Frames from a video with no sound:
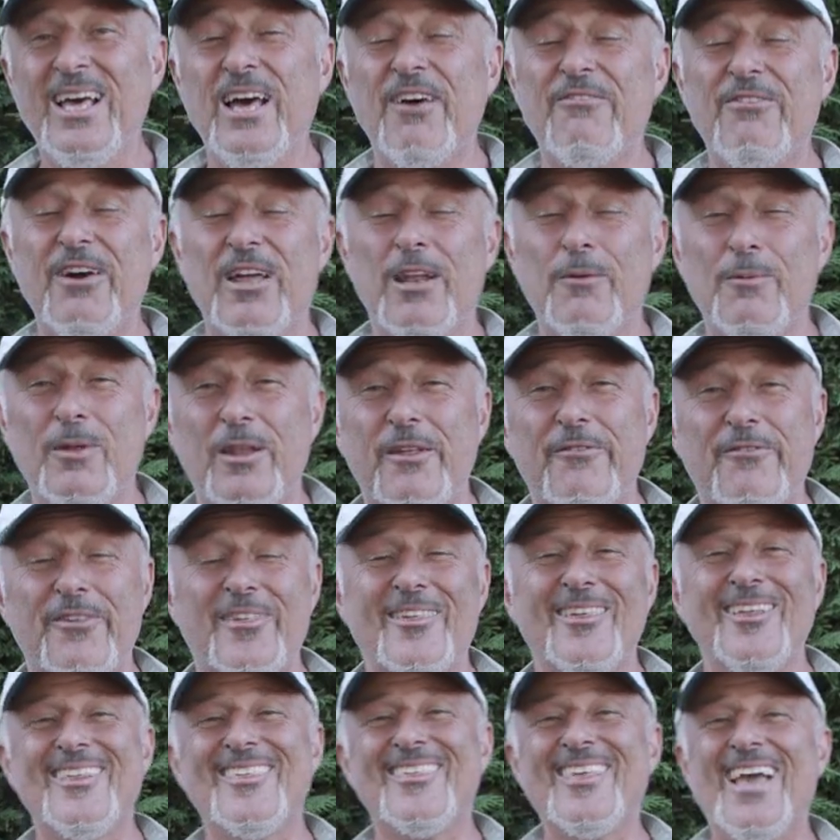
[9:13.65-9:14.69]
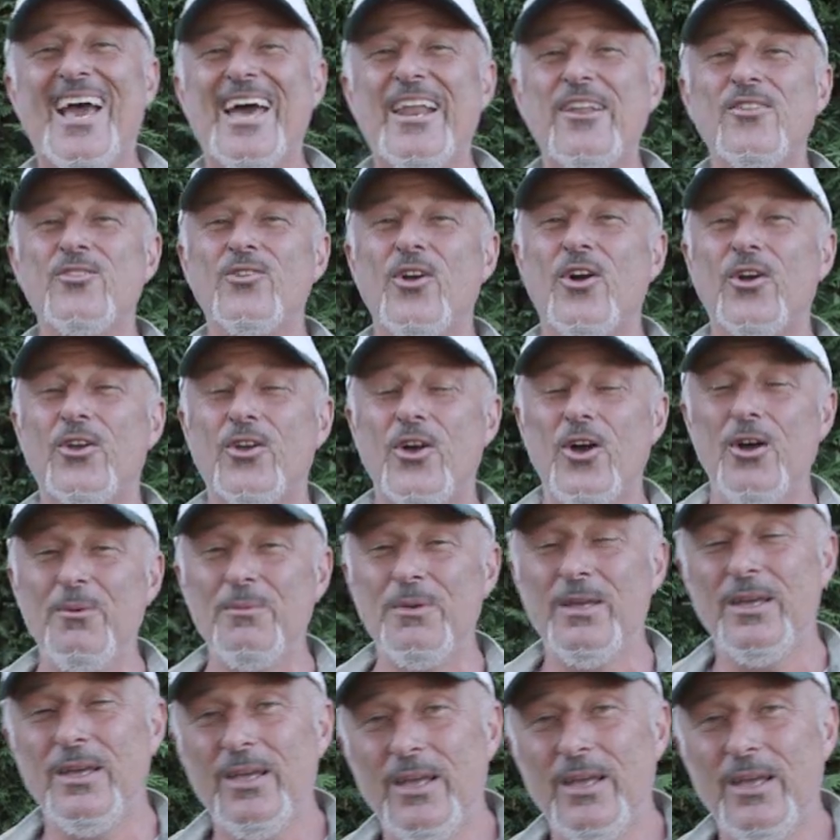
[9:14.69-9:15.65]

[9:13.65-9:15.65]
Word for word: Available at Vasilis Garden dot com.